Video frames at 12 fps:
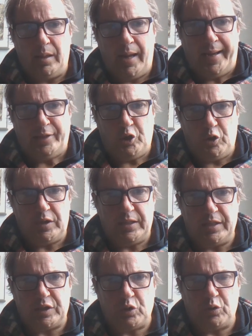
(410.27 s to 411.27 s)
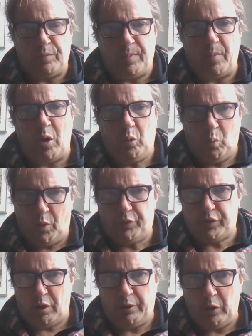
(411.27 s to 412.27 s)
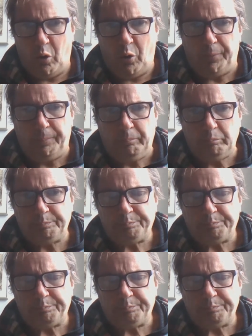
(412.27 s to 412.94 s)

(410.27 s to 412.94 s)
using this sort of promote what's going on